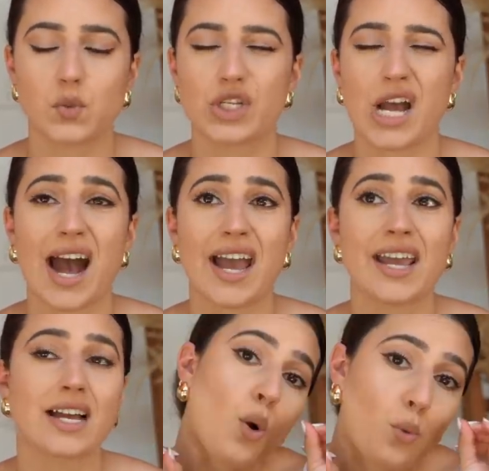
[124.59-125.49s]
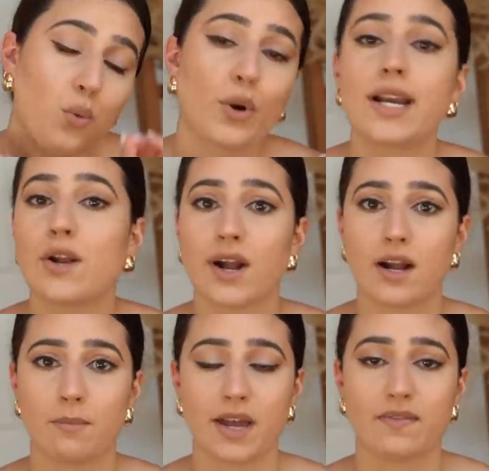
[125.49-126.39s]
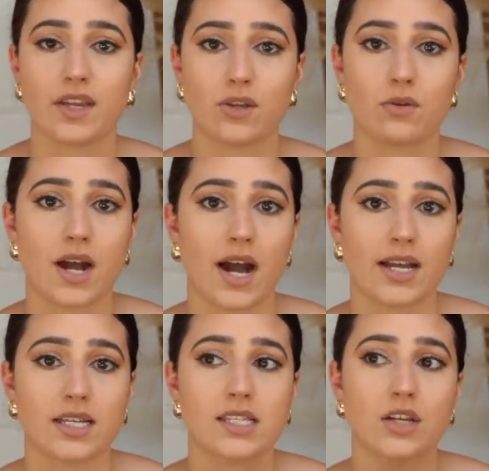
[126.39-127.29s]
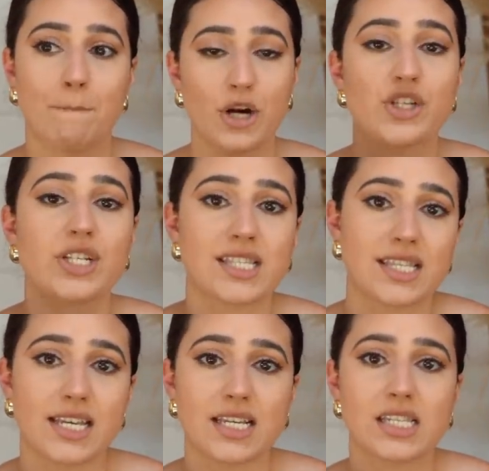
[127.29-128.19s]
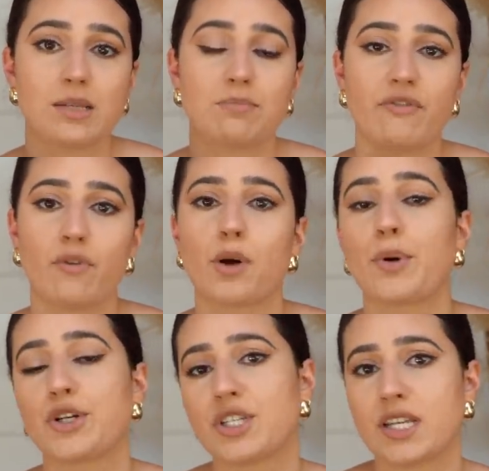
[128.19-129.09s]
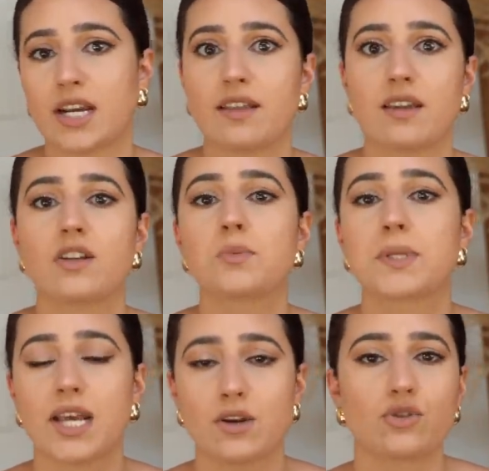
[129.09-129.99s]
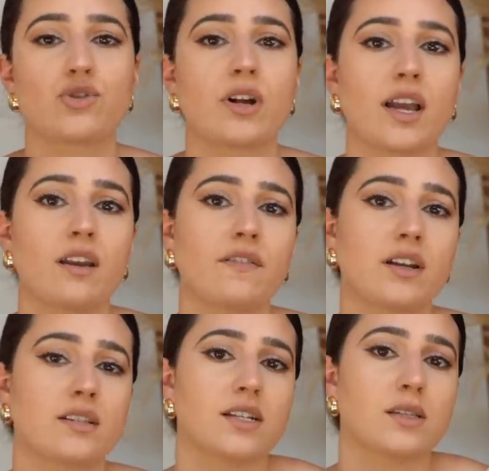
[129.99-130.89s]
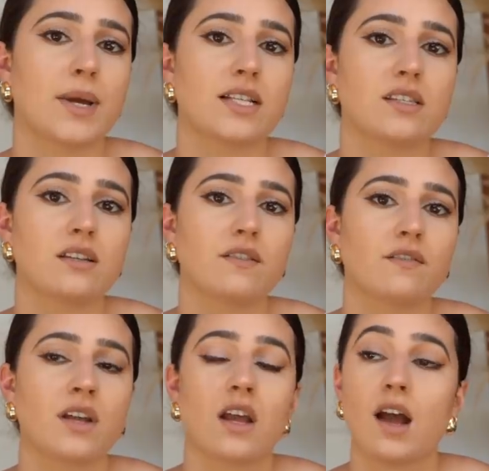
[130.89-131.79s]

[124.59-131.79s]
which I really recommend that you guys purchase this before purchasing anything else, because I know Drunk Elephant is expensive.